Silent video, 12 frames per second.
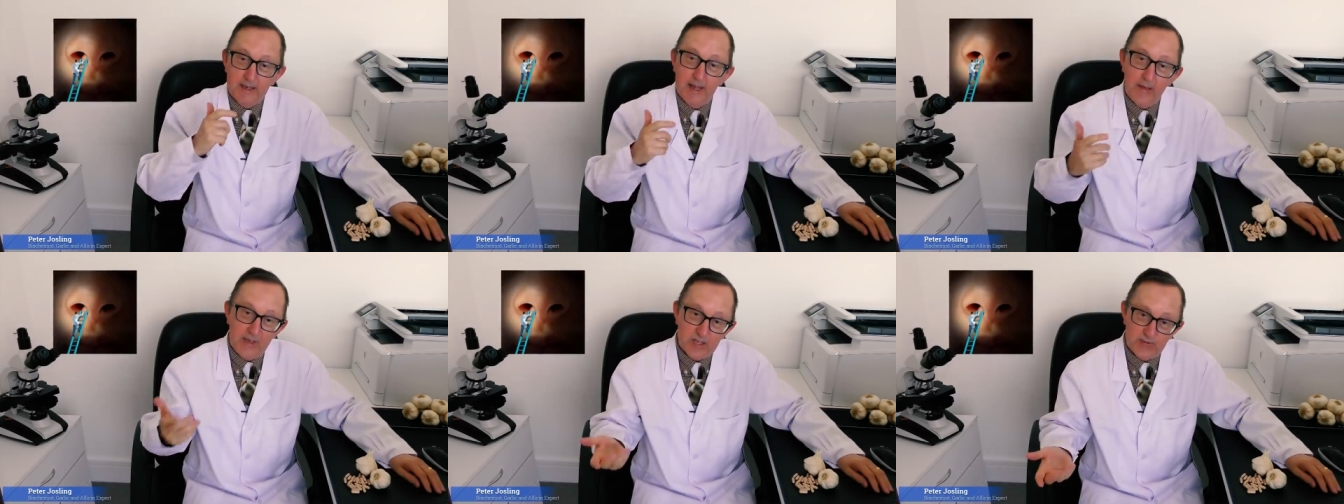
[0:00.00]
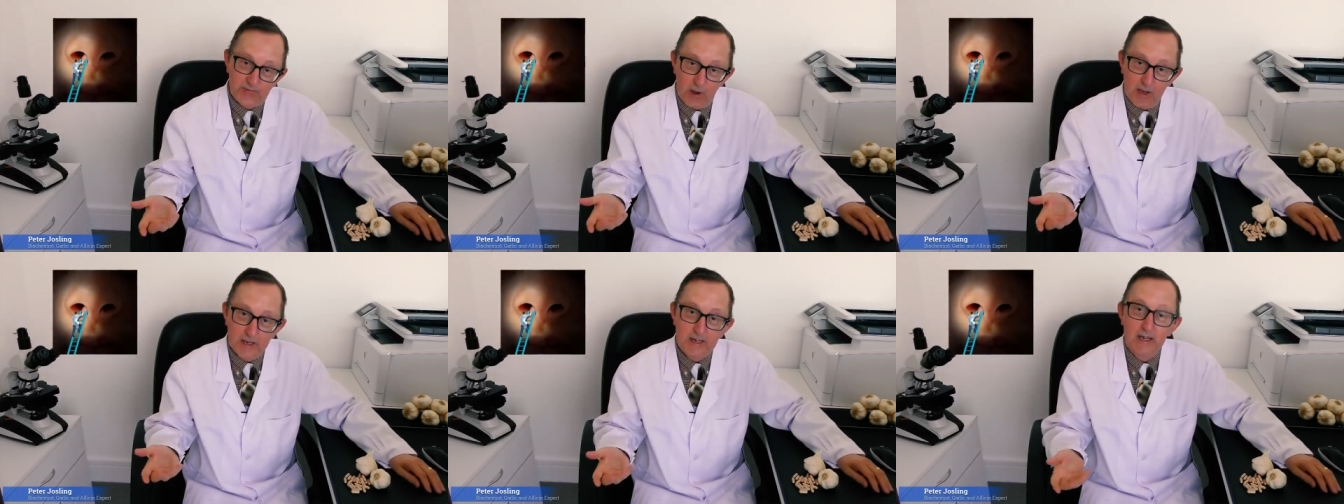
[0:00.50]
Now that's
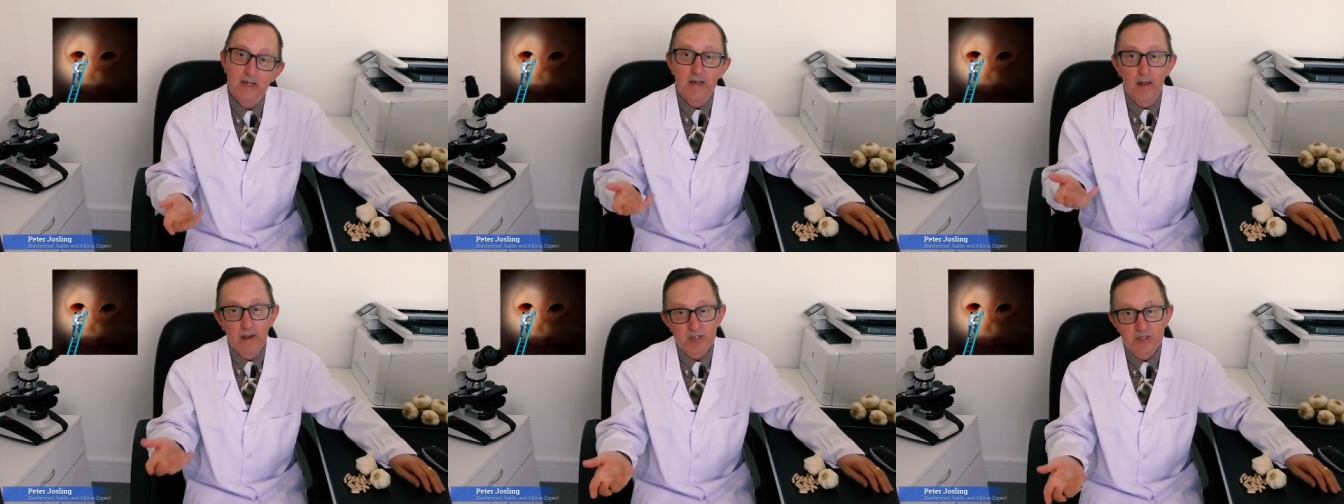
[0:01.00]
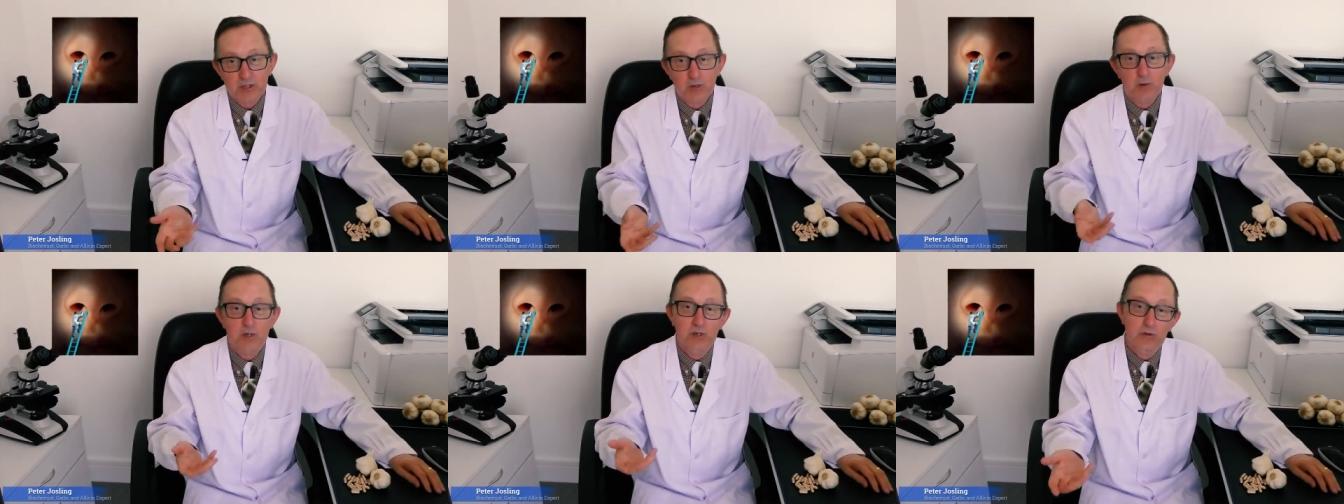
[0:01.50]
fine, it likes
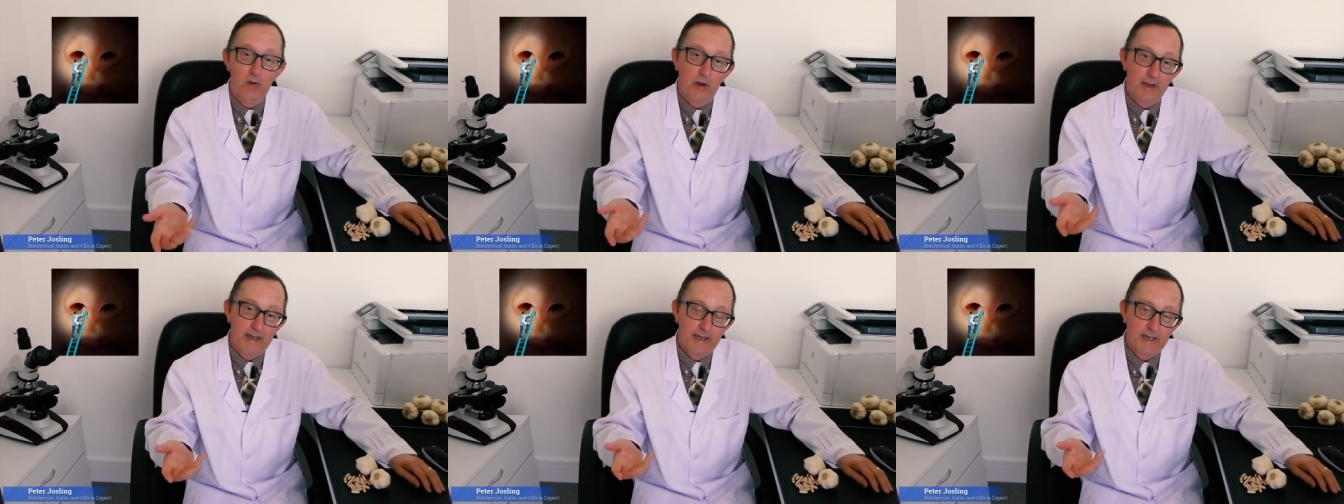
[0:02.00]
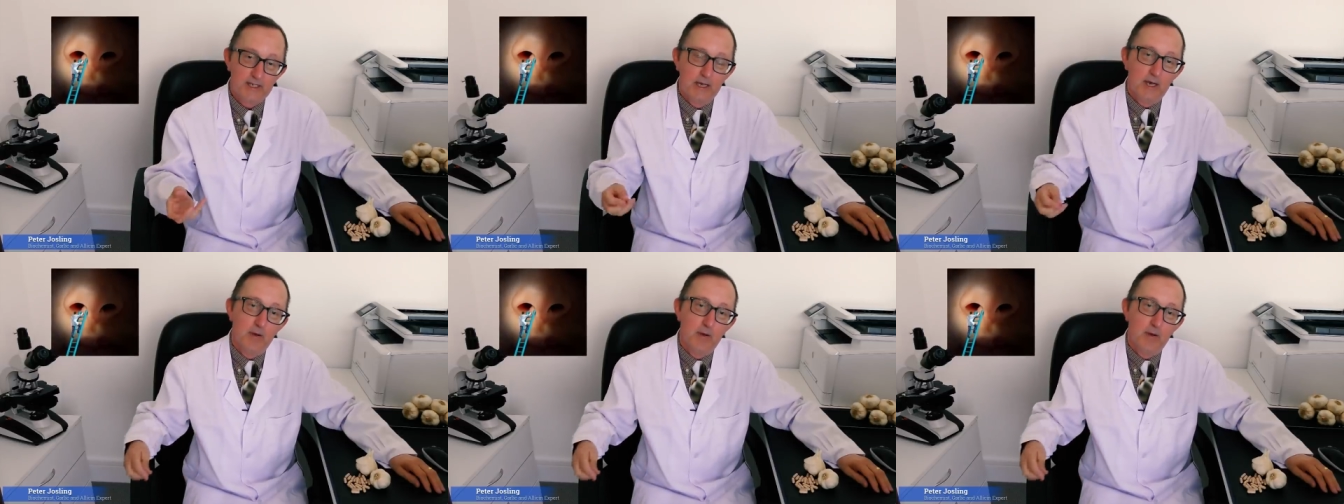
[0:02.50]
you and you like it,